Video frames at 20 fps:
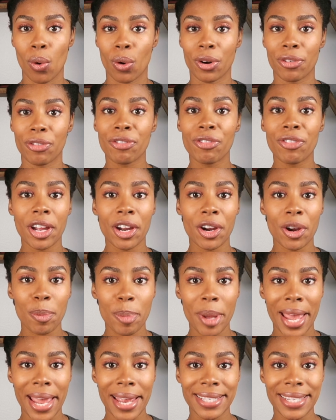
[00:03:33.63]
or finger
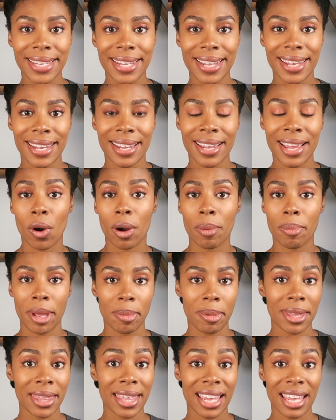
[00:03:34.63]
painting, or
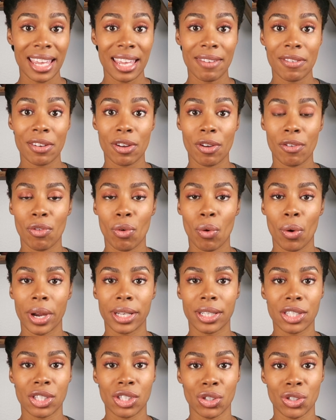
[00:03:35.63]
maybe they even
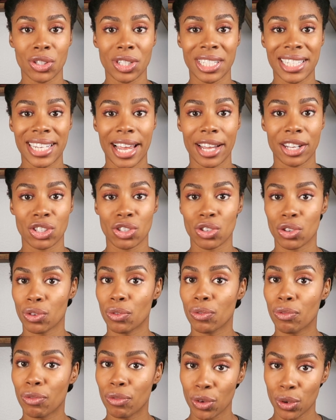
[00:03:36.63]
avoid certain
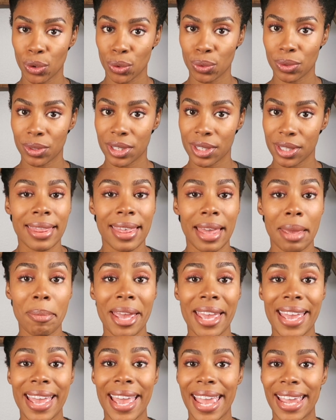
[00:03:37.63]
textured foods. They
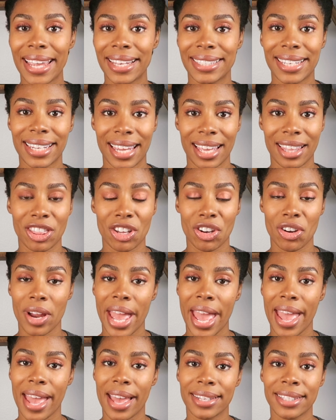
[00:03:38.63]
may hate to get their
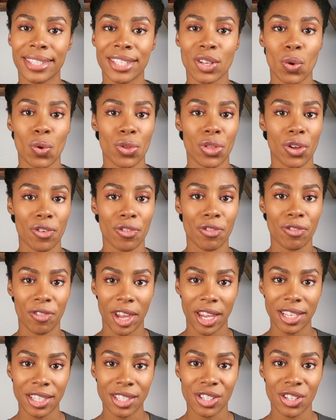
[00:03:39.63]
hands or their
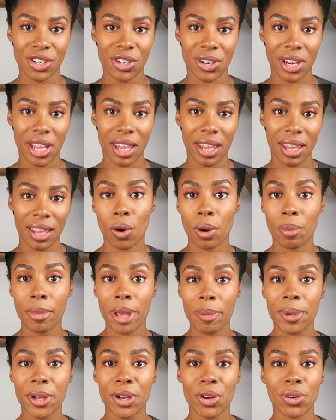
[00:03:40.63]
face dirty, or
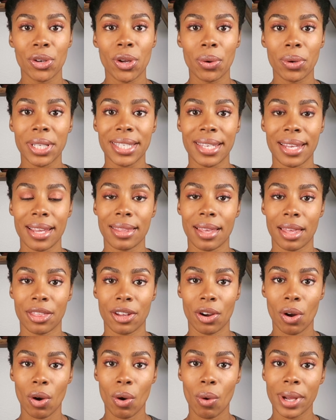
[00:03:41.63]
maybe you're noticing that
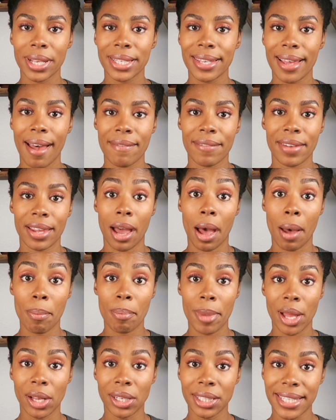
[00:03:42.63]
they're always having a
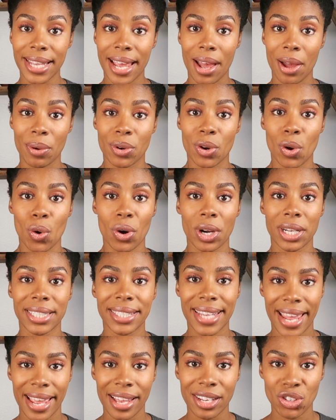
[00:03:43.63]
meltdown or
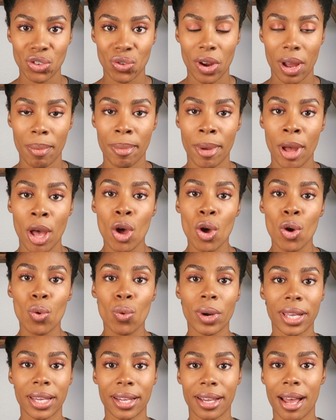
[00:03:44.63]
a tantrum
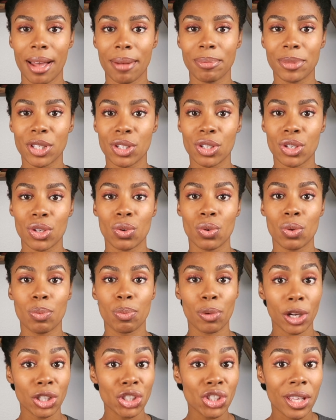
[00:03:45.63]
when it comes to
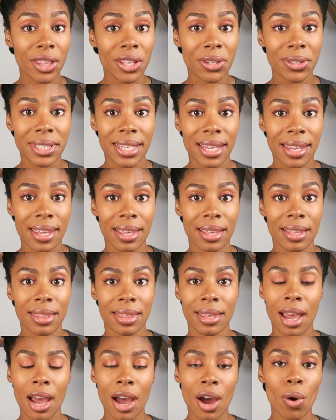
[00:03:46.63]
brushing their
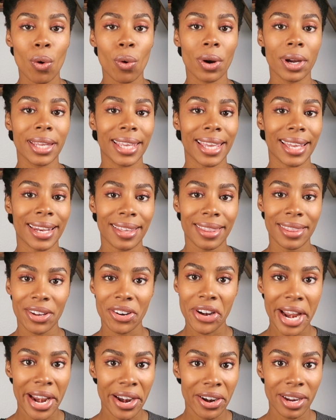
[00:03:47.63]
teeth or getting
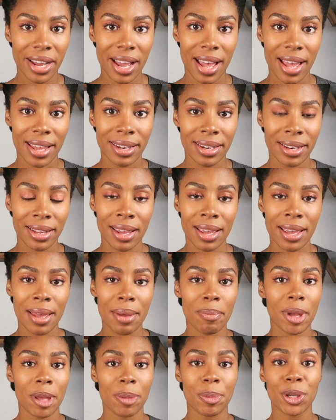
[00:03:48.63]
their hair cut,
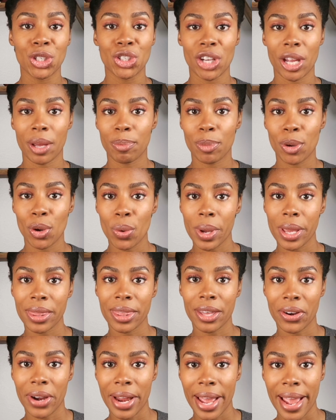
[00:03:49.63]
maybe
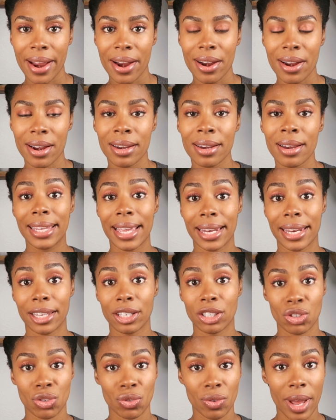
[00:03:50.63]
shampooing their hair,
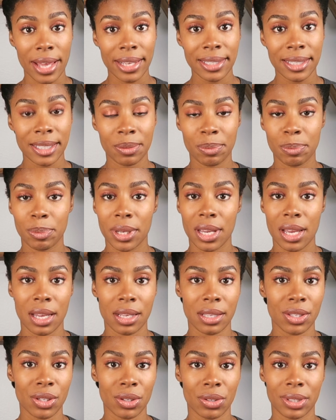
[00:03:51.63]
getting dressed
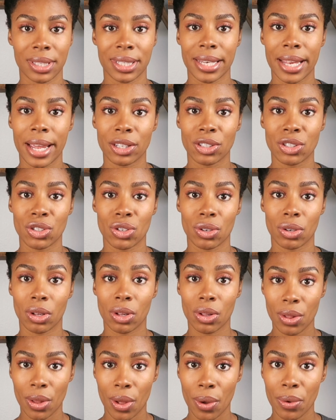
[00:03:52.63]
because certain
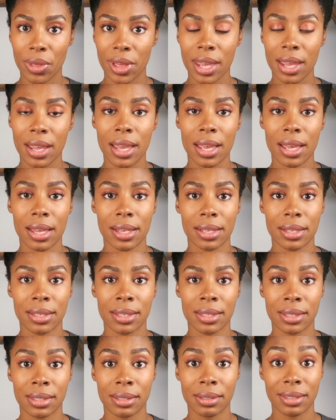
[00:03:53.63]
textured clothing
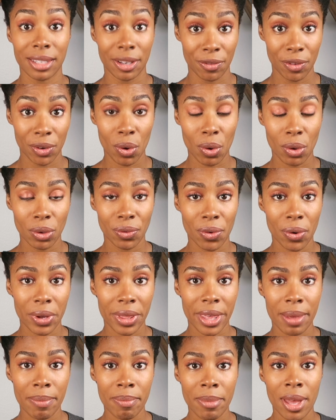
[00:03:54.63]
is difficult
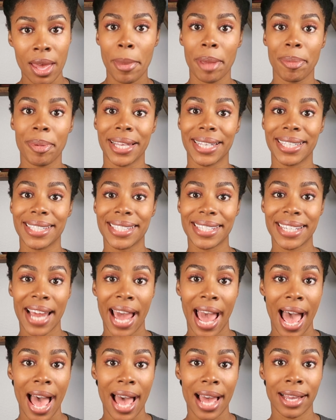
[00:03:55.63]
for them. Maybe it's
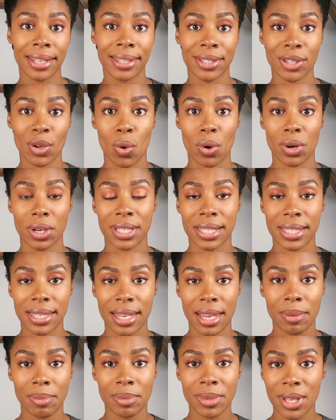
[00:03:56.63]
tags or
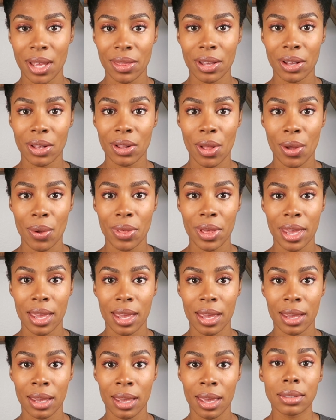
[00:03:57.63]
seams on the
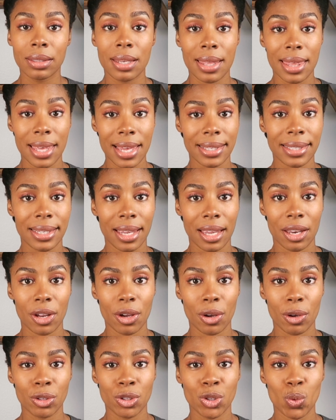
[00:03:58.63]
clothing. To these
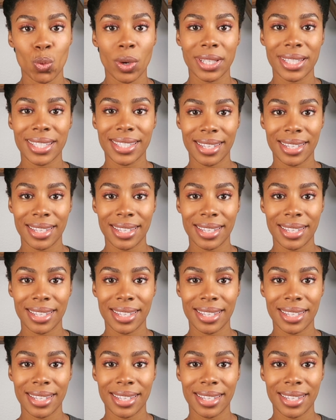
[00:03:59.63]
kiddos, what